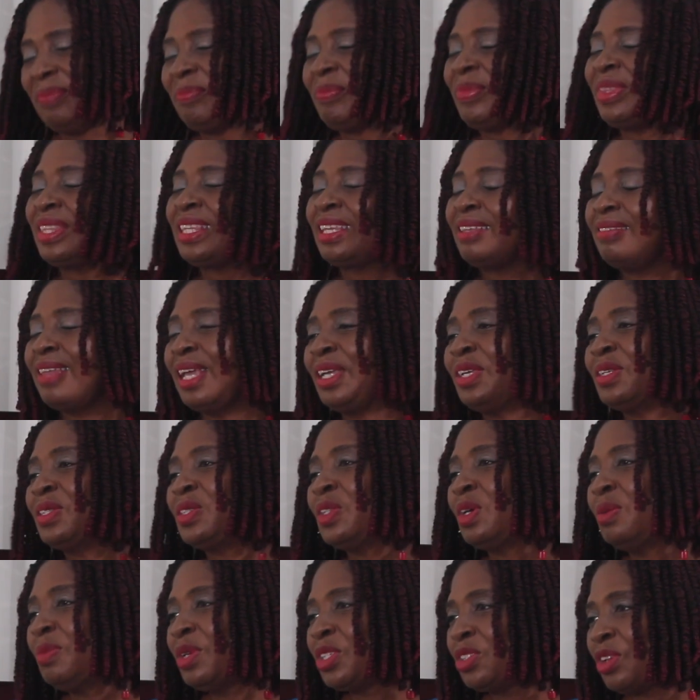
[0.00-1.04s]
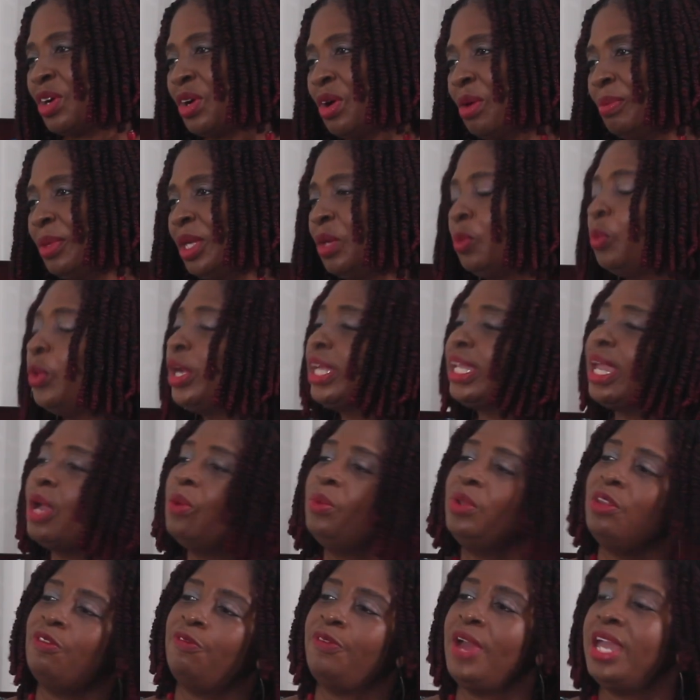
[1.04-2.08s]
have your way. Thank you so much for
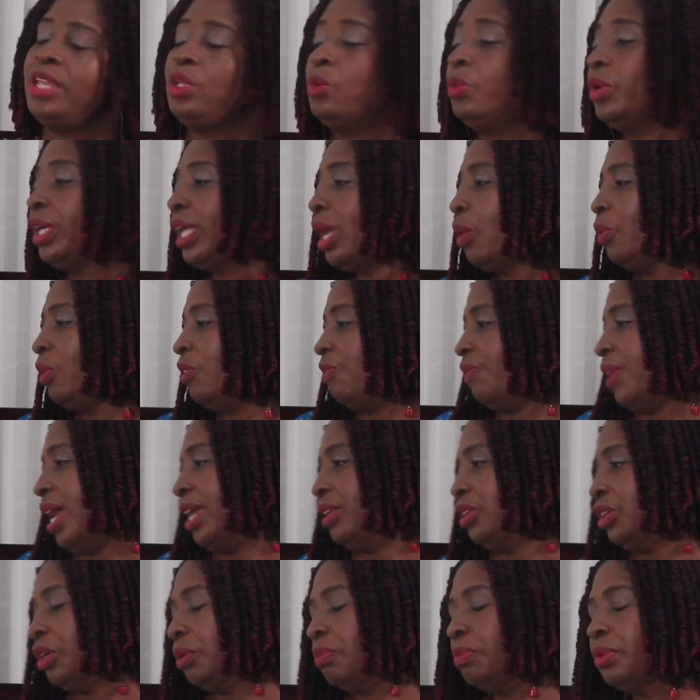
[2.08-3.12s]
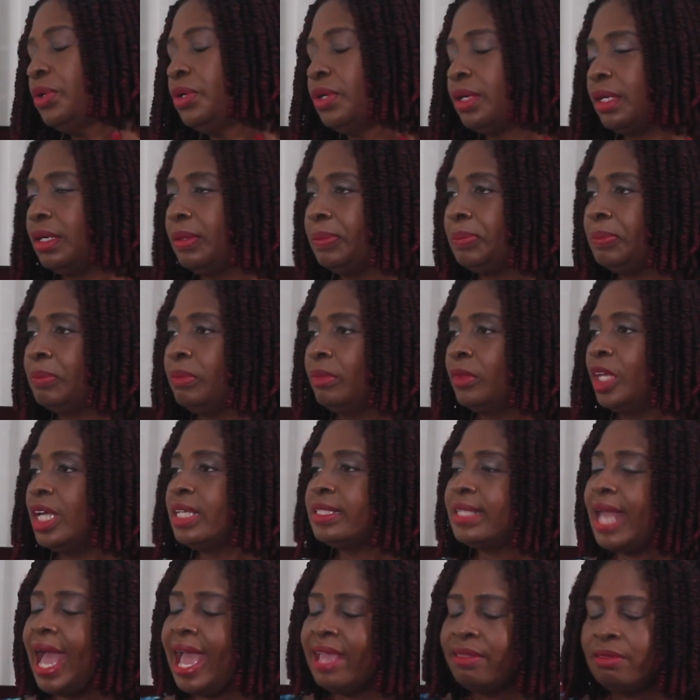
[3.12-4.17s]
coming. Where can we find you? Where can we find your
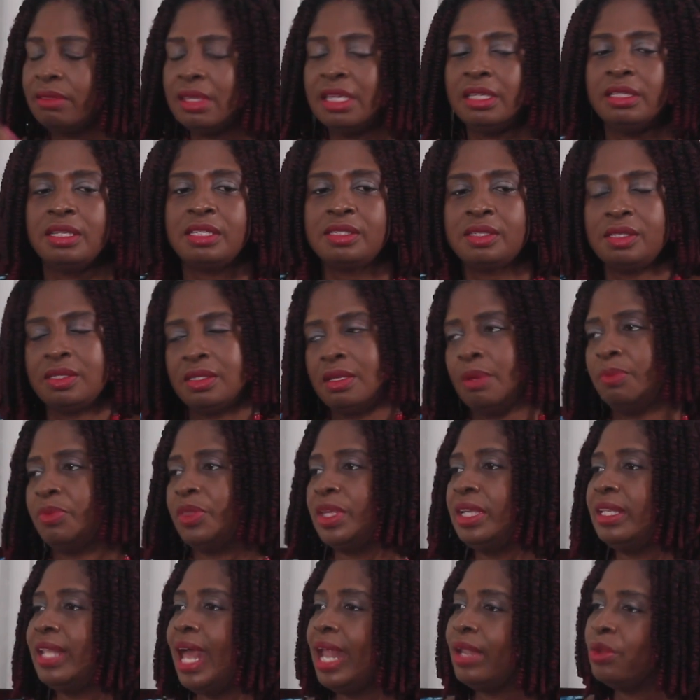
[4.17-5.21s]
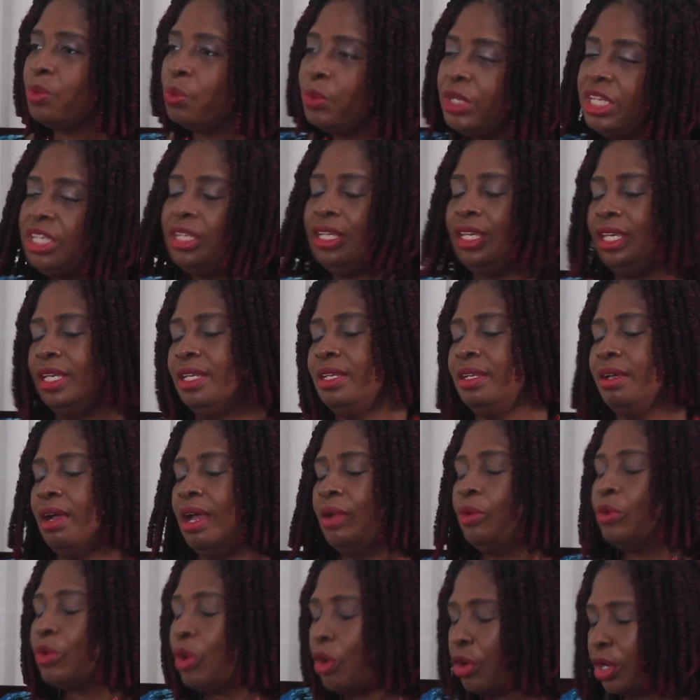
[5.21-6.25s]
book? Because I think this is something that
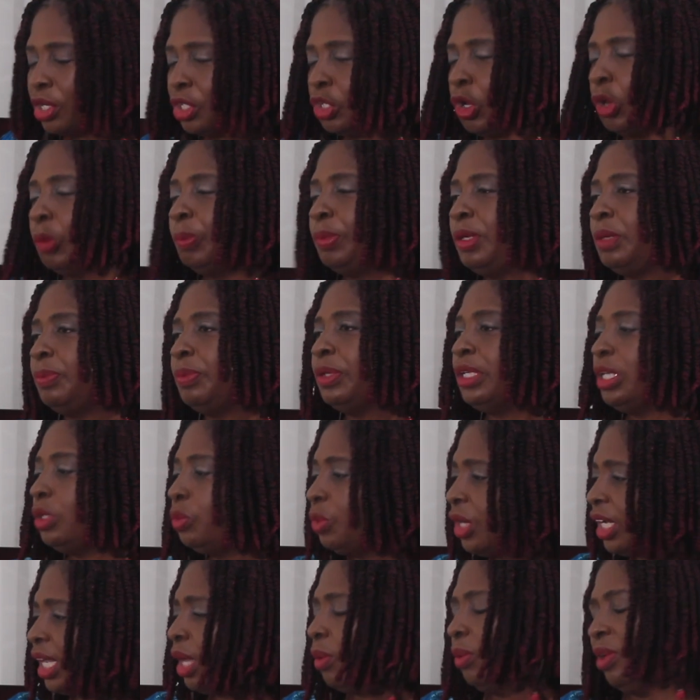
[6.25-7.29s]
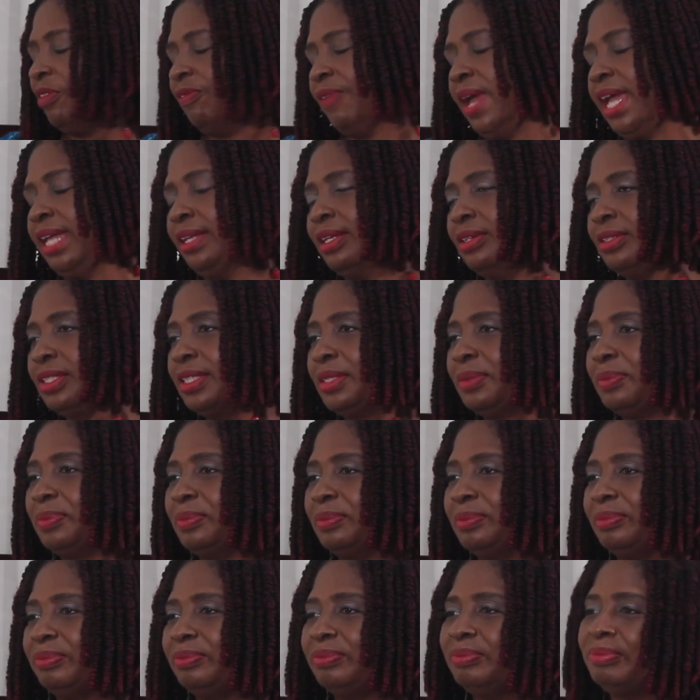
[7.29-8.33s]
we need, or young people need. Where can we
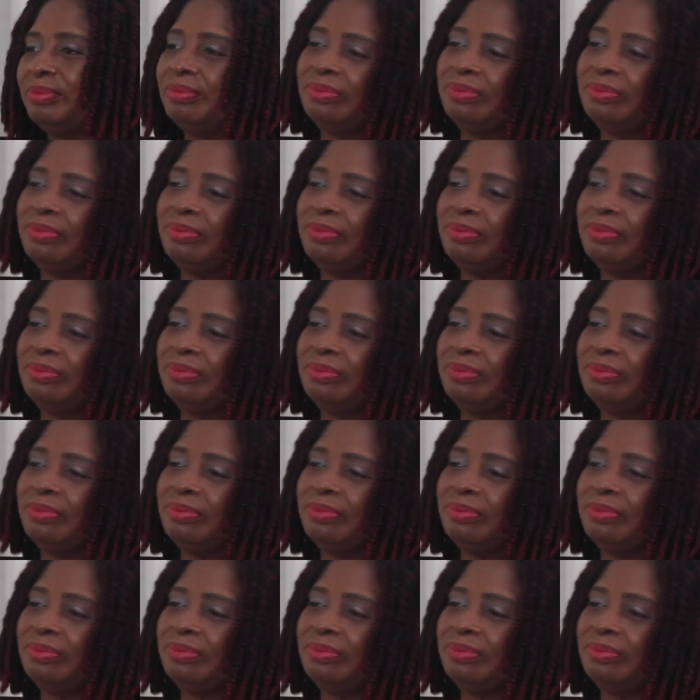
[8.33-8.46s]
find it?